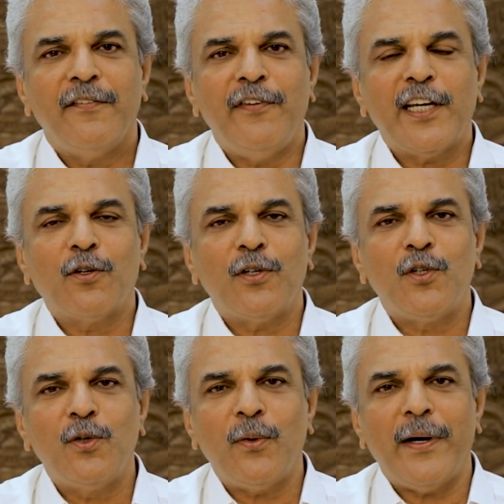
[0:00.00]
We
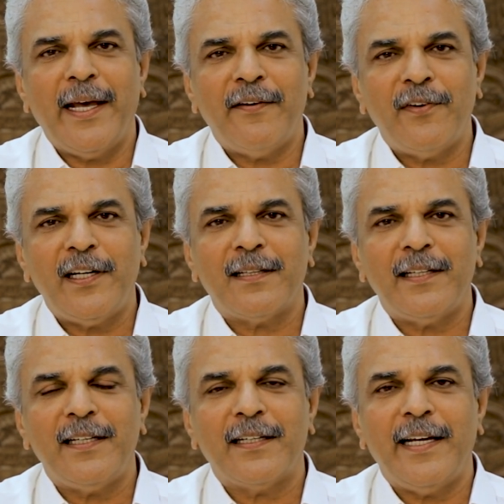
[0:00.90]
could do
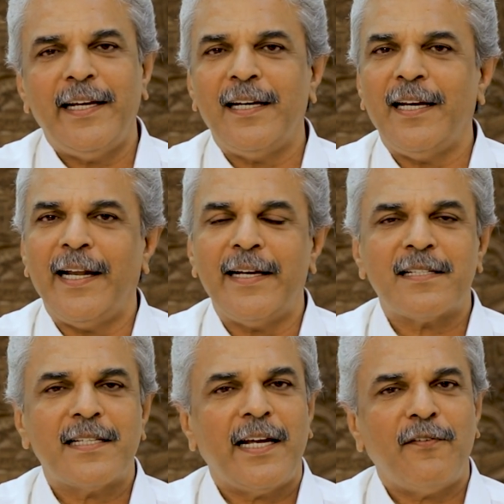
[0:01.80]
everything in
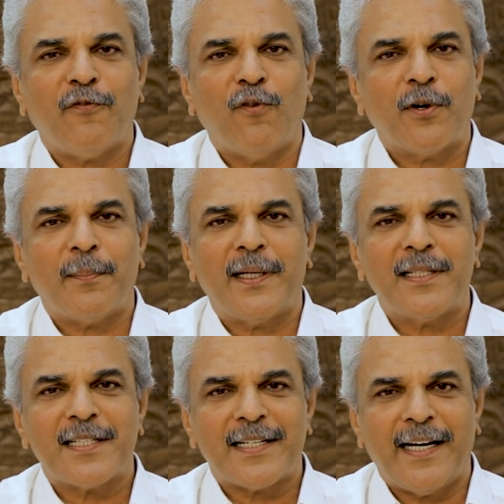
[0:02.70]
less than 4
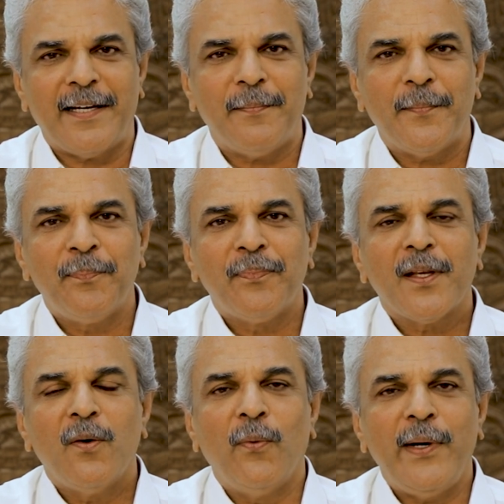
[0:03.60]
months' time,
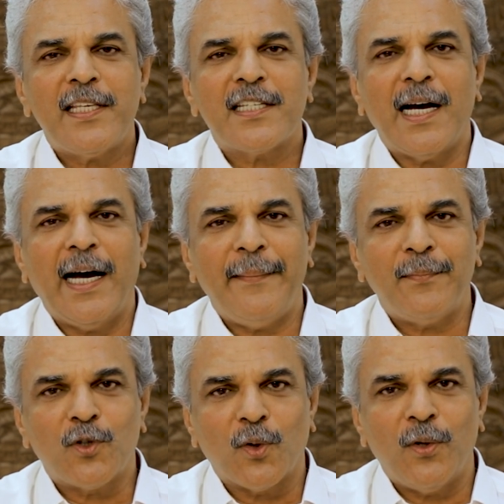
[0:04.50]
which
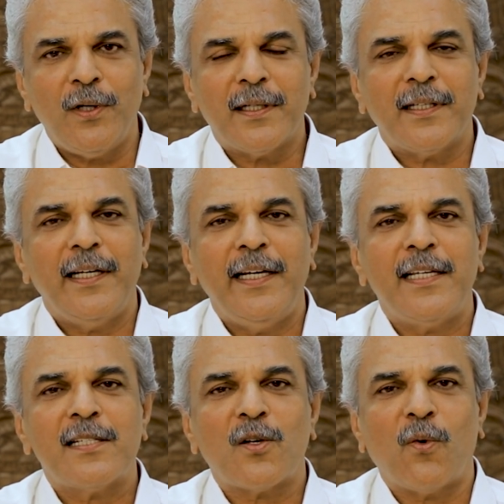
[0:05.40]
I'm told
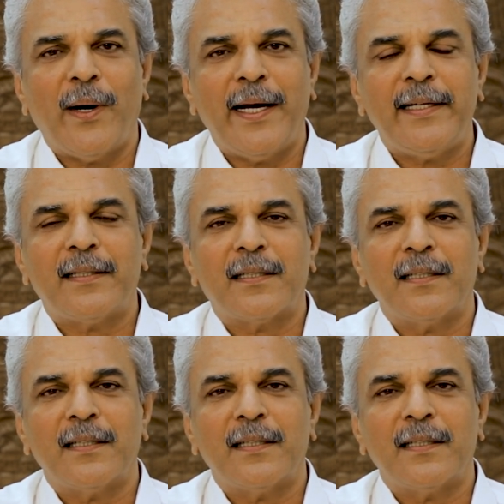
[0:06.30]
is quite